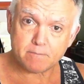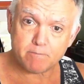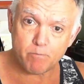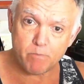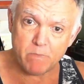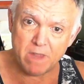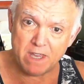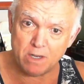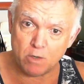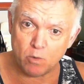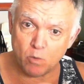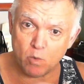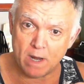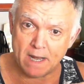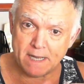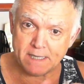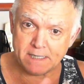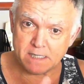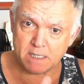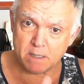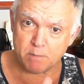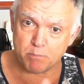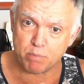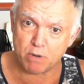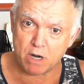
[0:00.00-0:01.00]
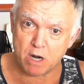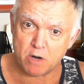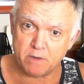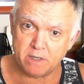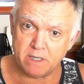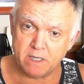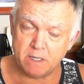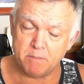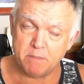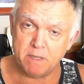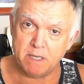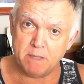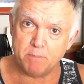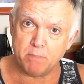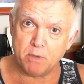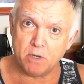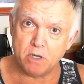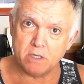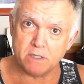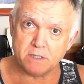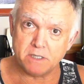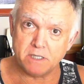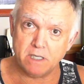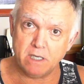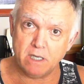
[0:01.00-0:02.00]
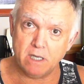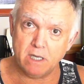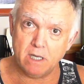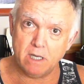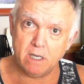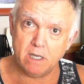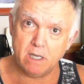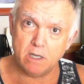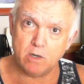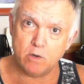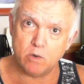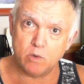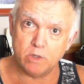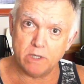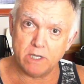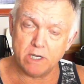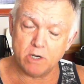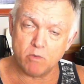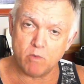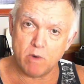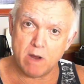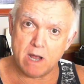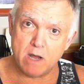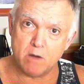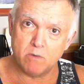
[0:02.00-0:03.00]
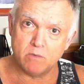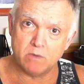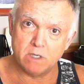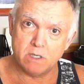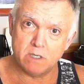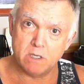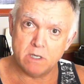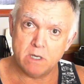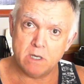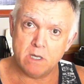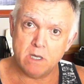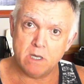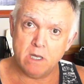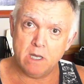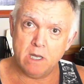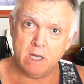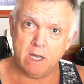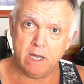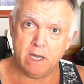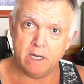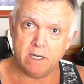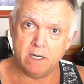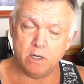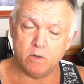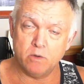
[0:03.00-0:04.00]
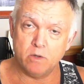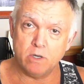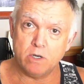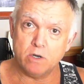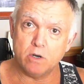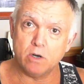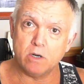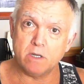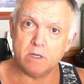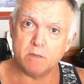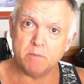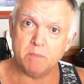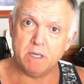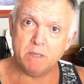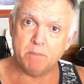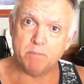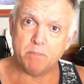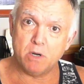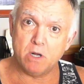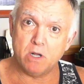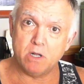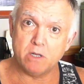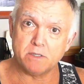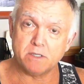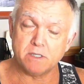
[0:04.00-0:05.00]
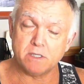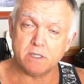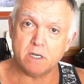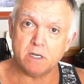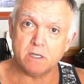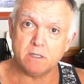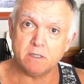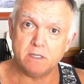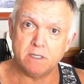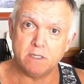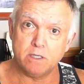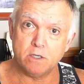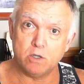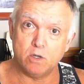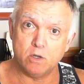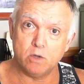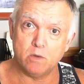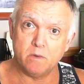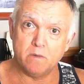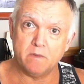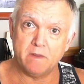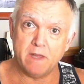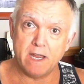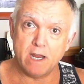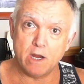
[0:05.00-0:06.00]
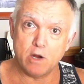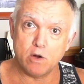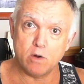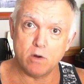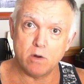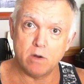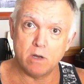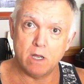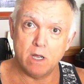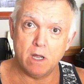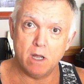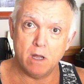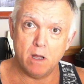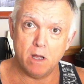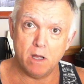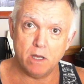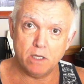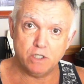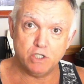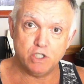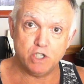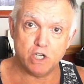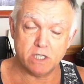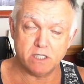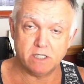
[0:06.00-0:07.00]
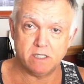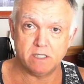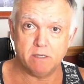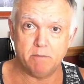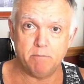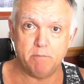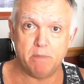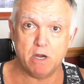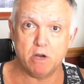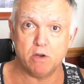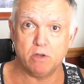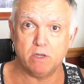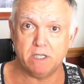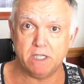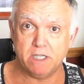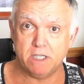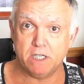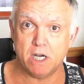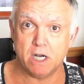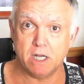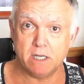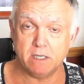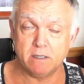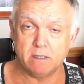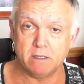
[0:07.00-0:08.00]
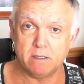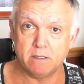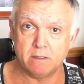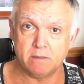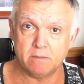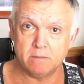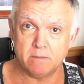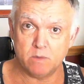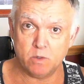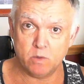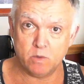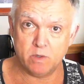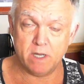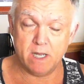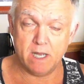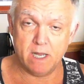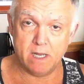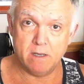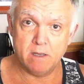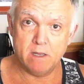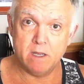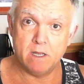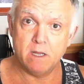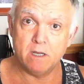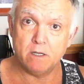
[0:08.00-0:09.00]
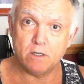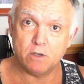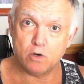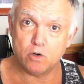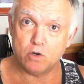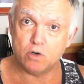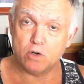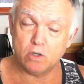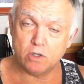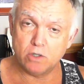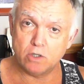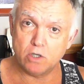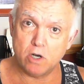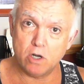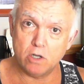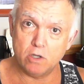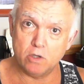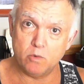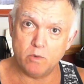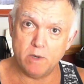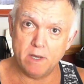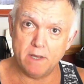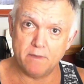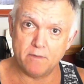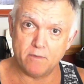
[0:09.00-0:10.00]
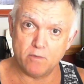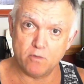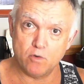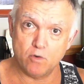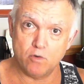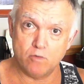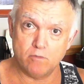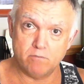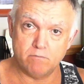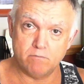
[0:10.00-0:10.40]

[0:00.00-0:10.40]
and it winds up browning the meatballs equally around. And I only cook the meatballs until they are just barely done. Okay, they're cooked all the way through.